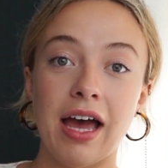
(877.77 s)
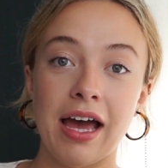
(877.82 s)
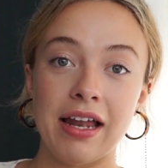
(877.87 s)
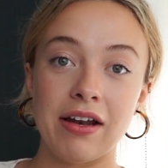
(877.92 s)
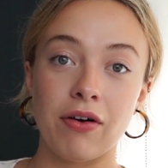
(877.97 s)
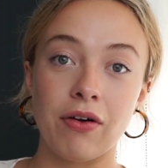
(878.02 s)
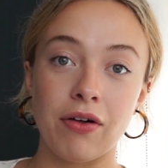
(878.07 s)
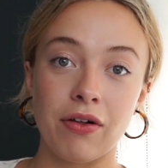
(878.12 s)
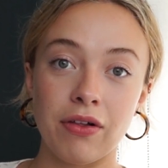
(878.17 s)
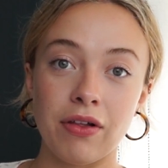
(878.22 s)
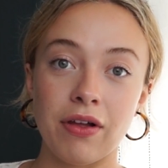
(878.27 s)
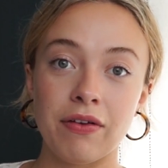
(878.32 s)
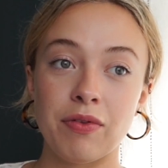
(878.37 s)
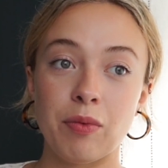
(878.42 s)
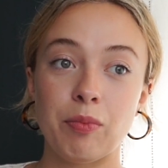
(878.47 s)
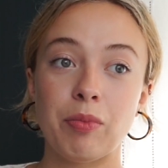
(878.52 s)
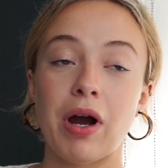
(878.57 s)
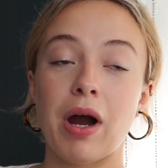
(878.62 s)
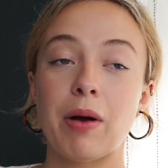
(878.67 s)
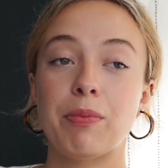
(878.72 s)
at all of the
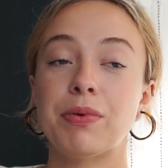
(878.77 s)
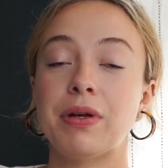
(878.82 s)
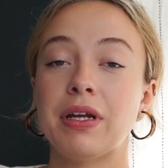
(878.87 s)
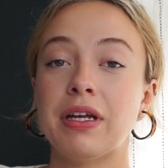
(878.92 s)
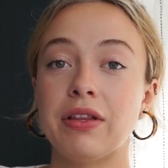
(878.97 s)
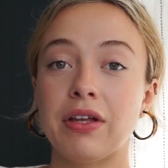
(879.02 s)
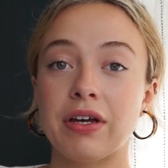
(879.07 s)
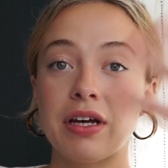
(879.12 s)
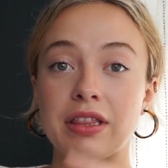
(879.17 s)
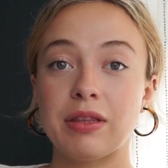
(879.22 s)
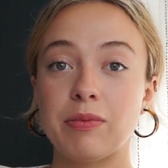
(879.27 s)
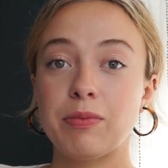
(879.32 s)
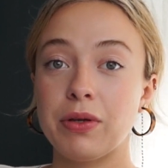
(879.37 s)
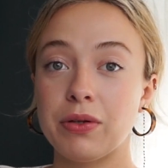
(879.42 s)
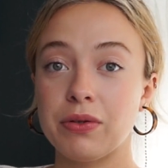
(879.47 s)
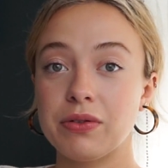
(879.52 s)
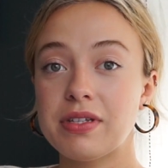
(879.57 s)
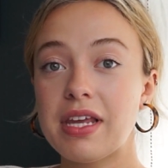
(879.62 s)
property, look at the beautiful,